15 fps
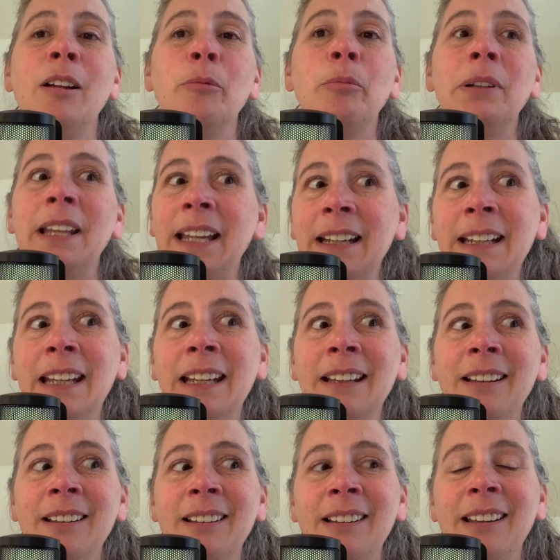
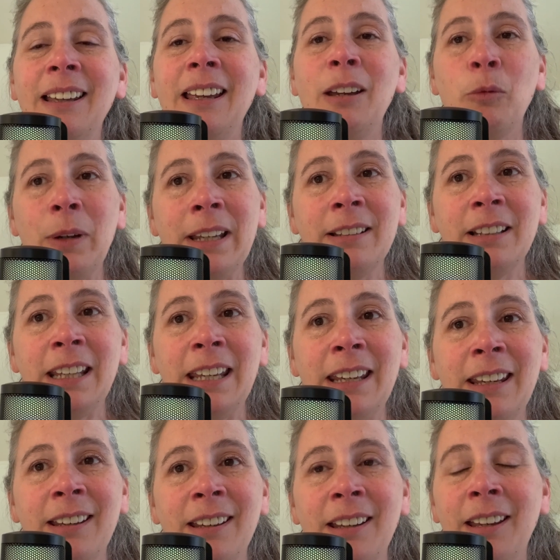Planning a
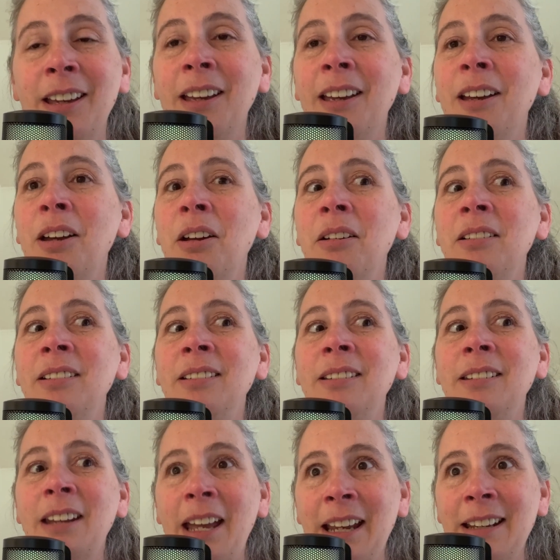weekly
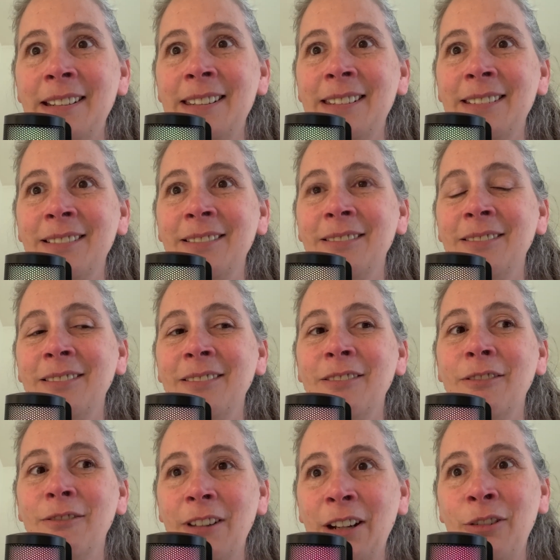night
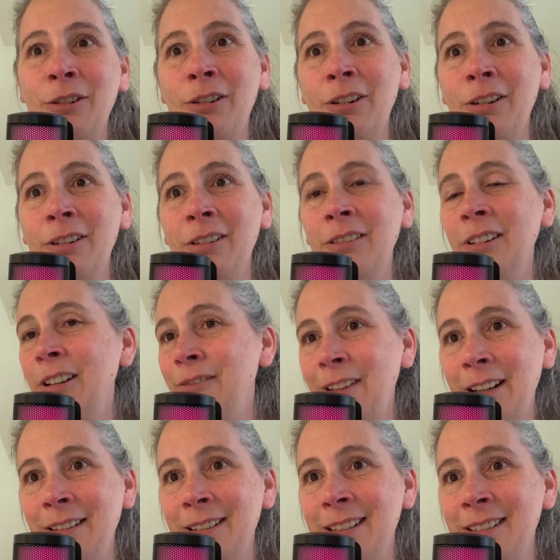vendor
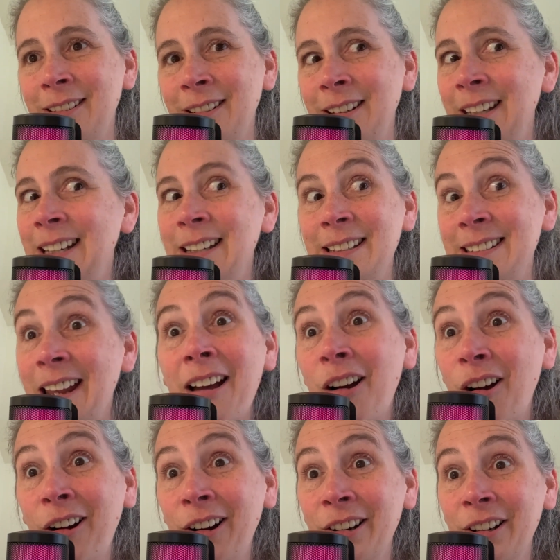event, it's not
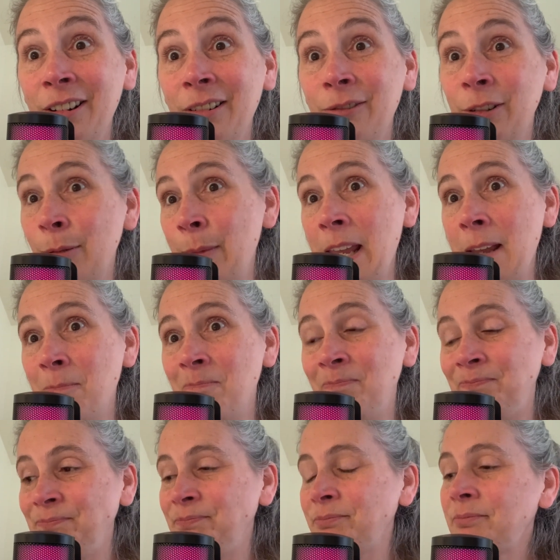hard for me.
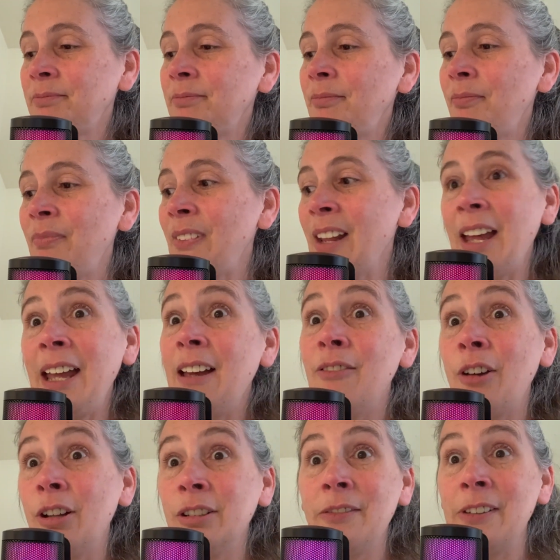I have
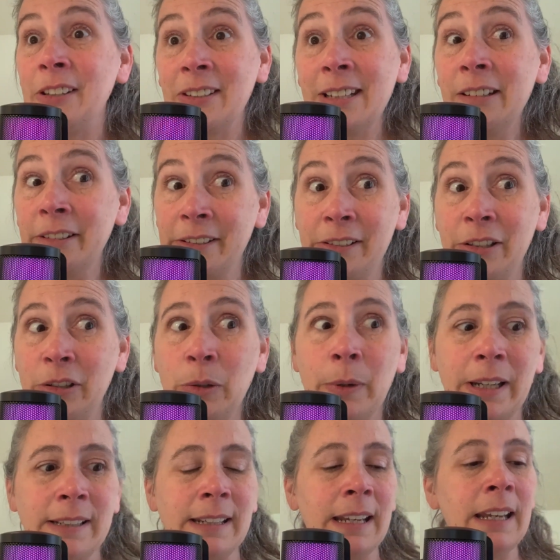all of the skills to do
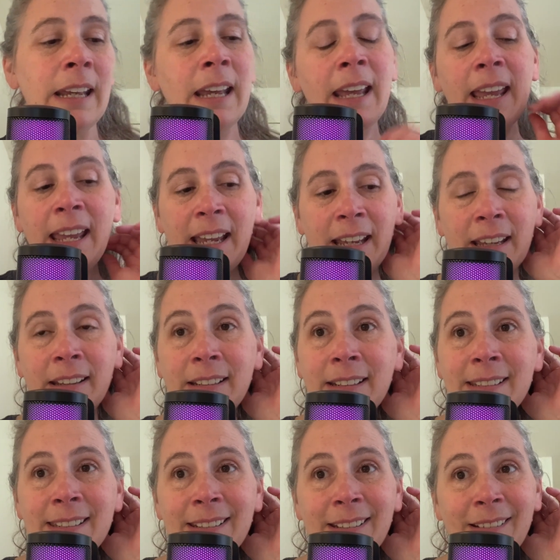it,
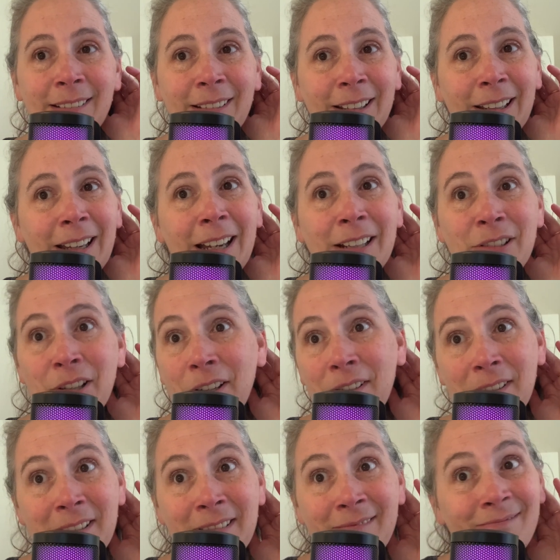and I
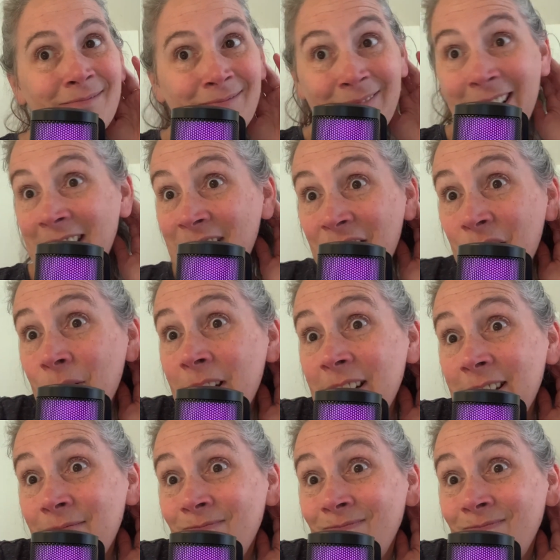just need to do it.